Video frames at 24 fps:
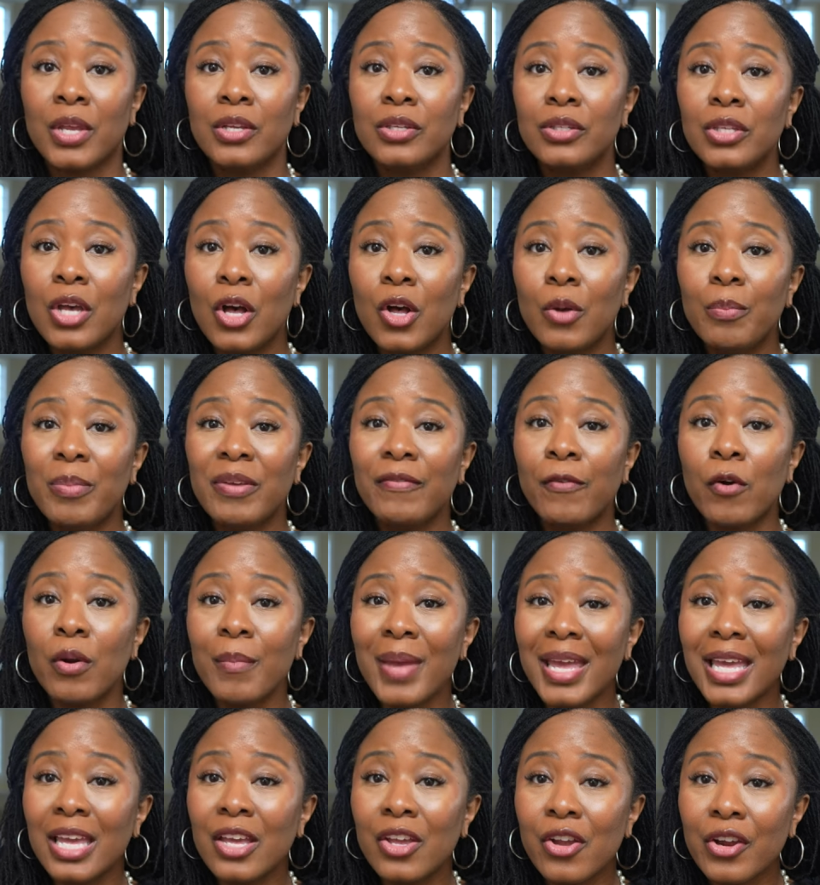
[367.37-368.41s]
So, before
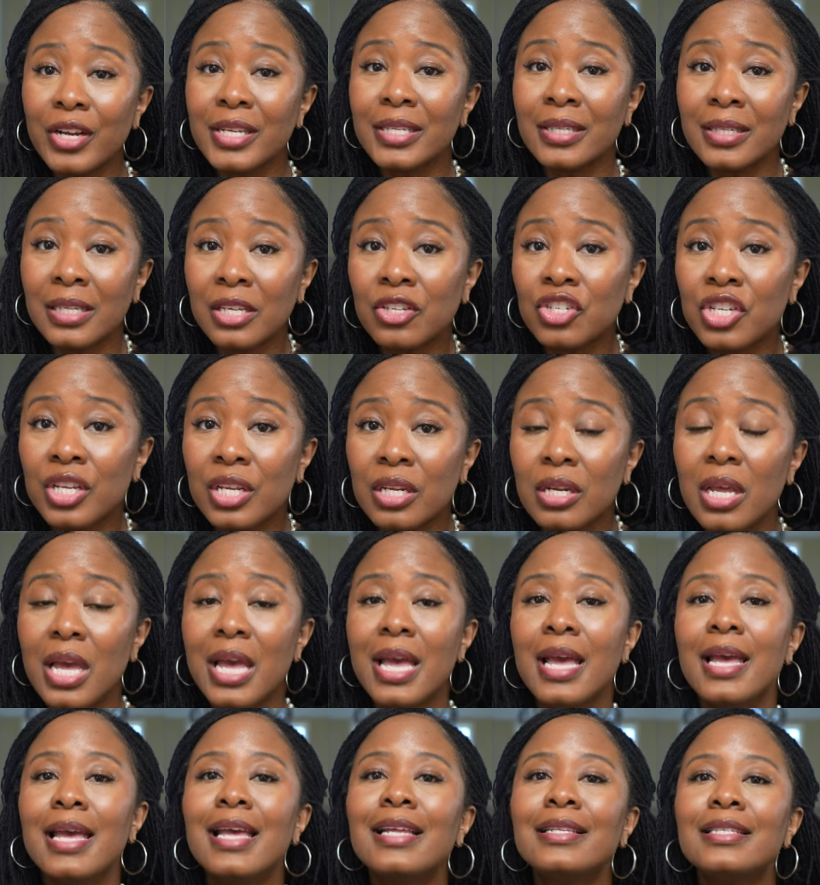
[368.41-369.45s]
making your decision,
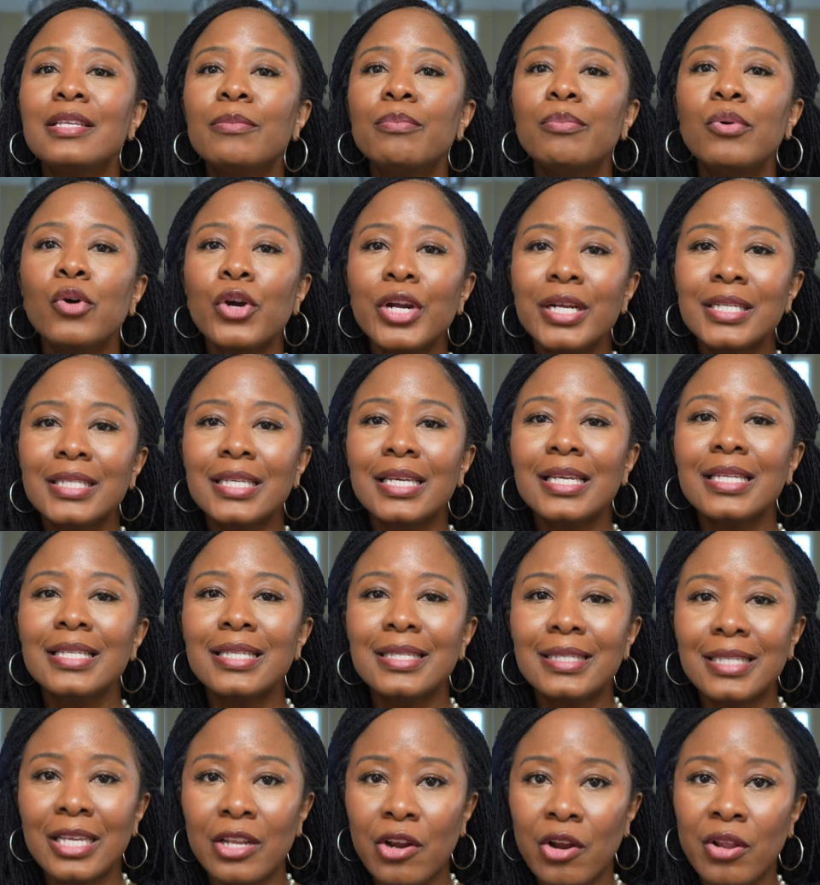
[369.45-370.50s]
it's important to
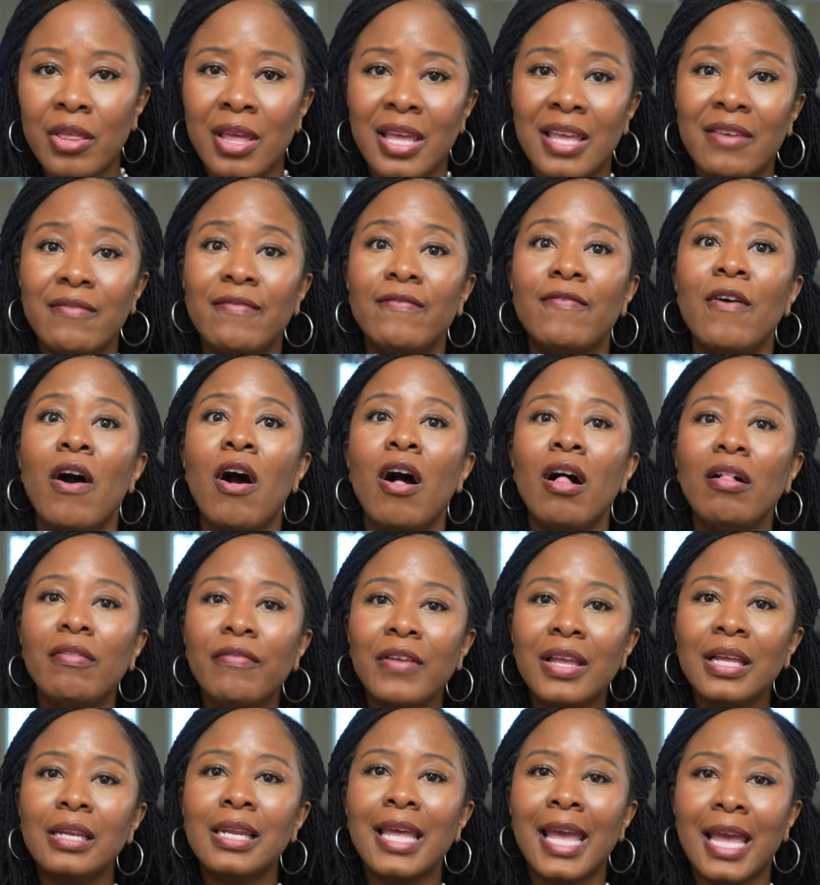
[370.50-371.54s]
consider the
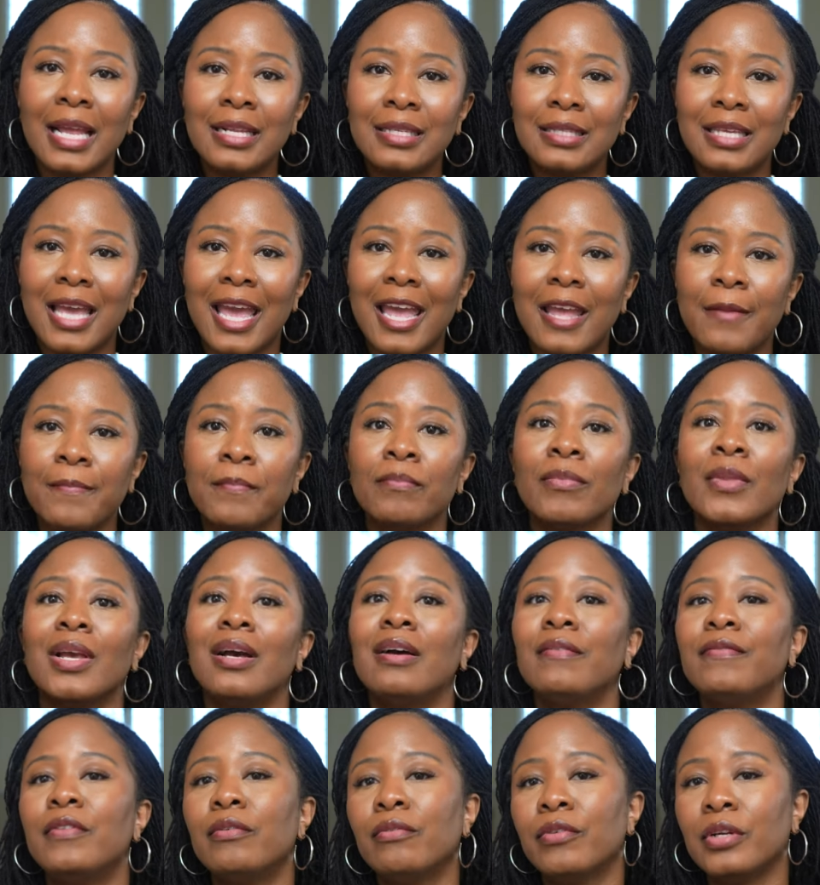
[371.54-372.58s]
evolving landscape
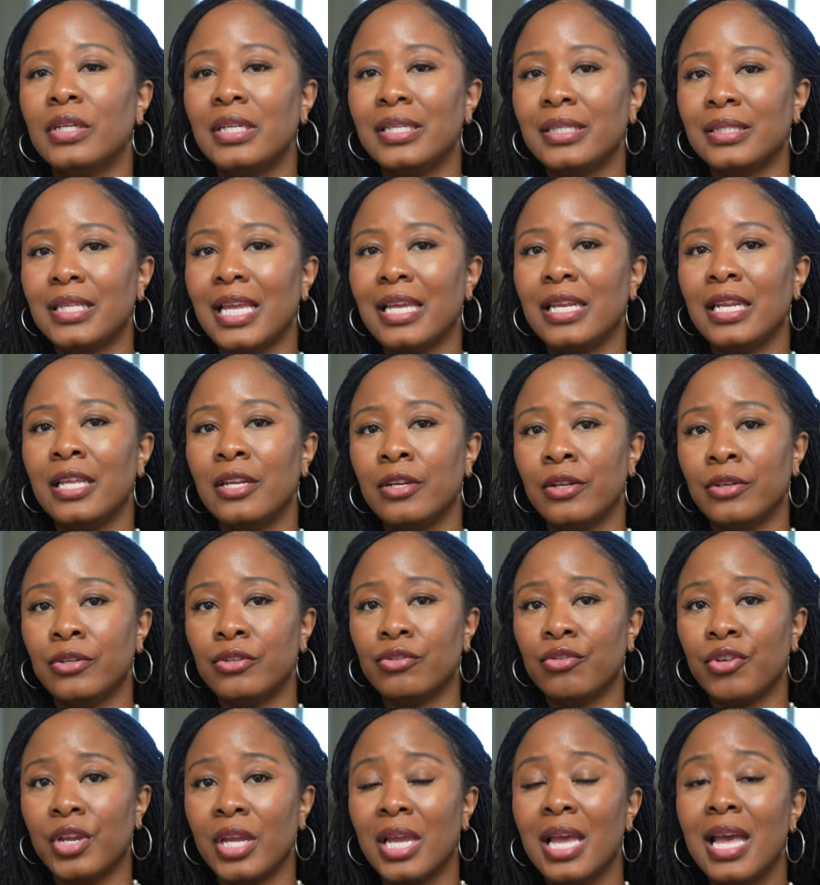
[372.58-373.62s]
of the real estate
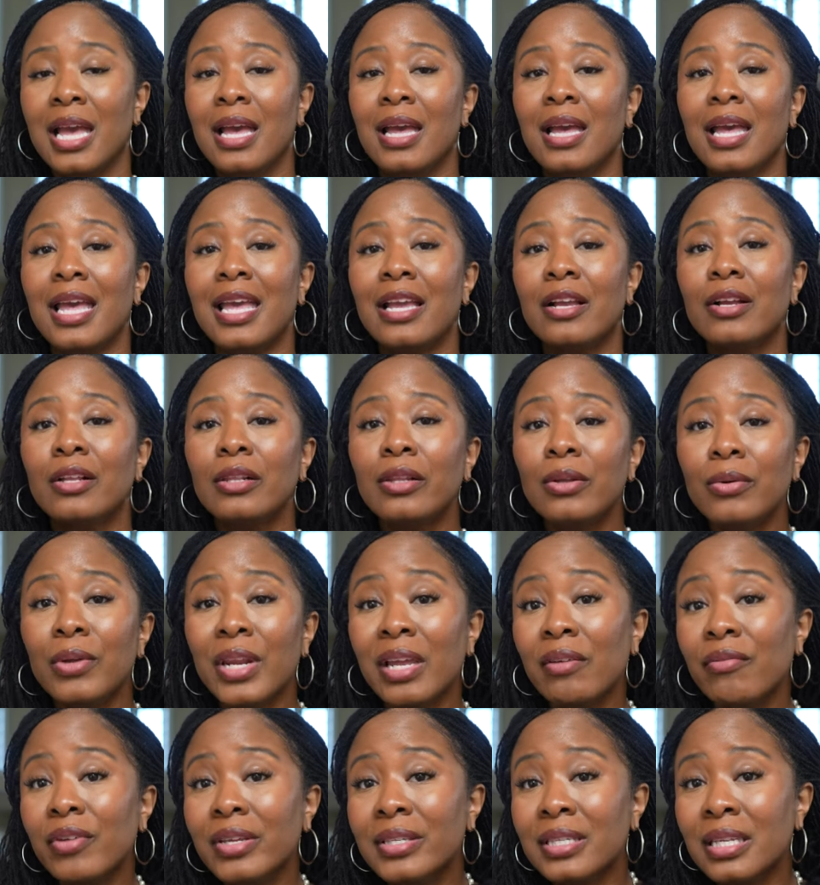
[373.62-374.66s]
industry,
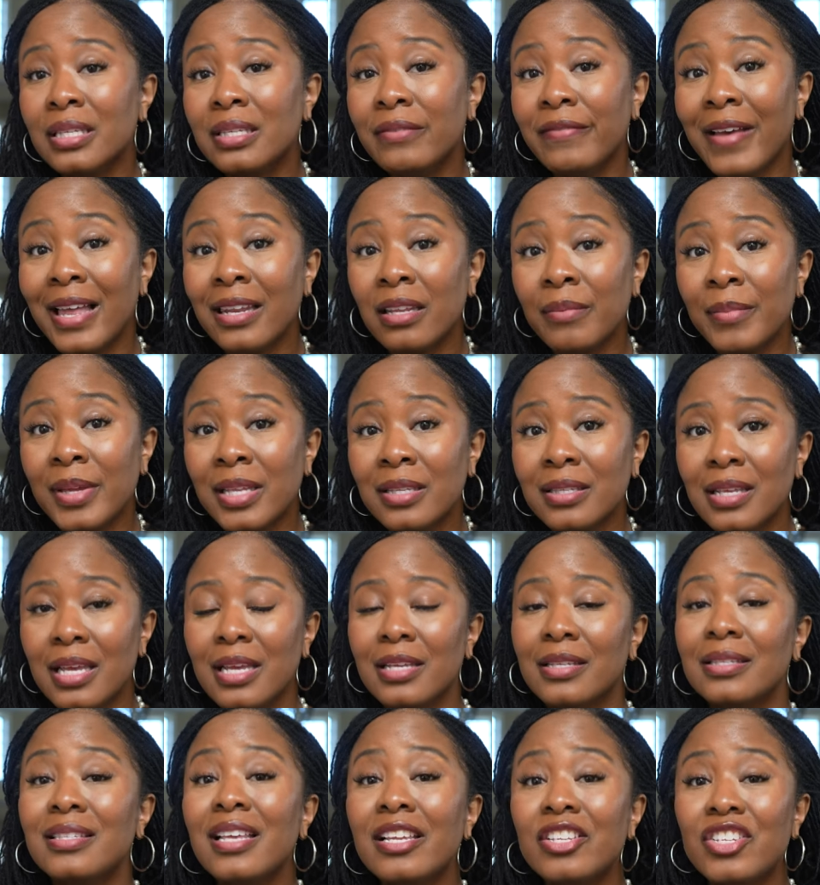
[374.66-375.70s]
including recent developments
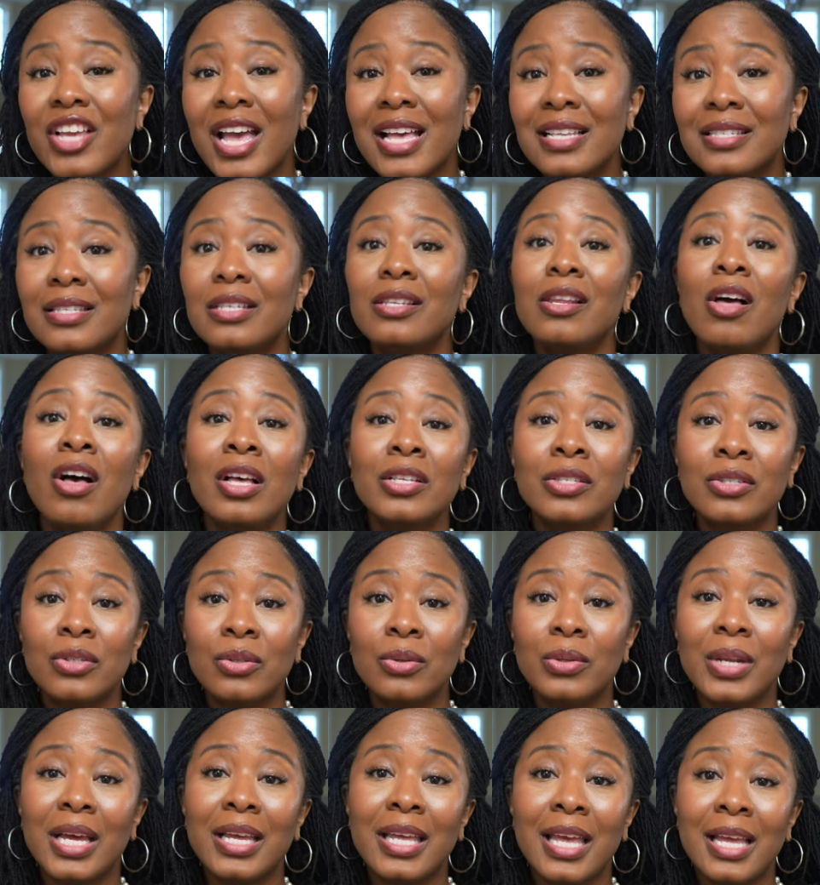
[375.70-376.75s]
such as the
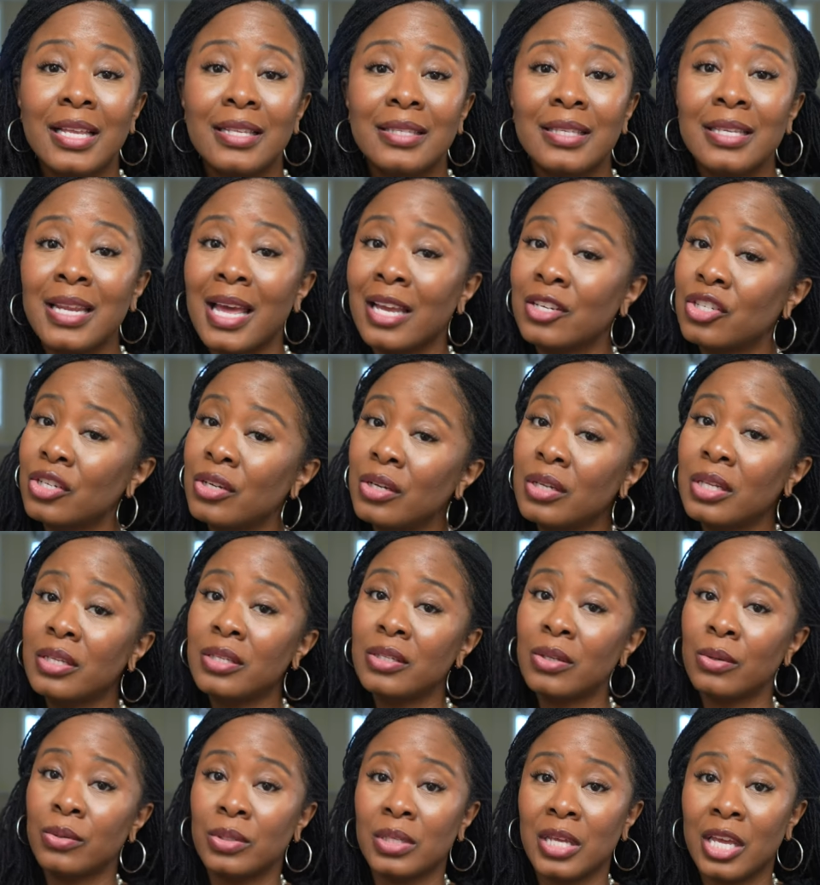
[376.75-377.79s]
lawsuit against the National
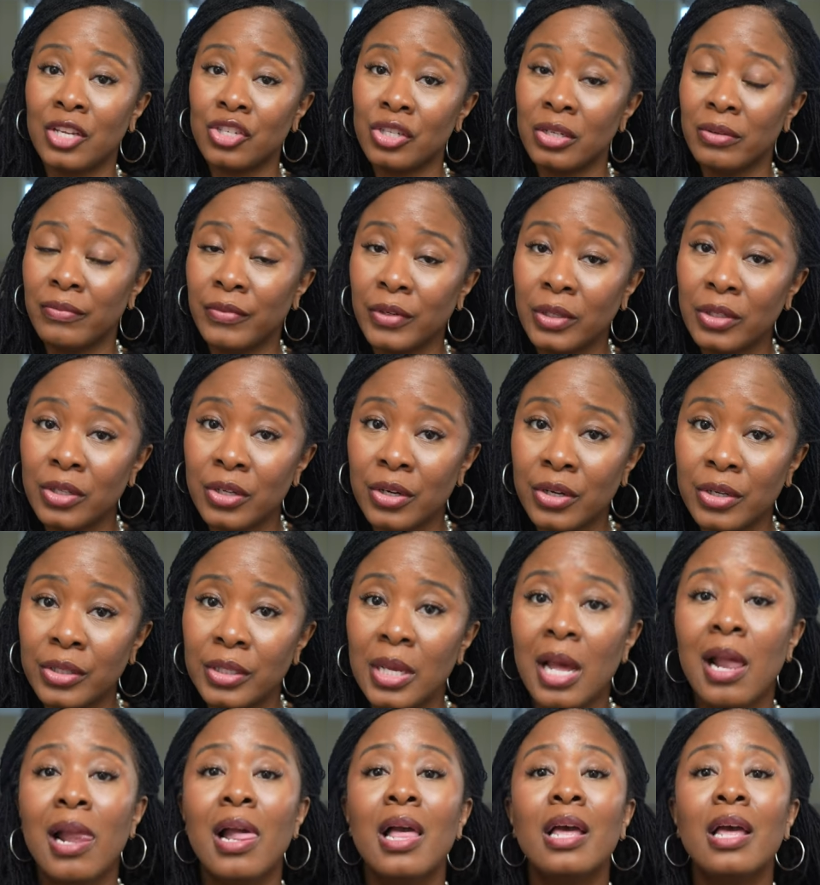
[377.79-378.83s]
Association of Realtors.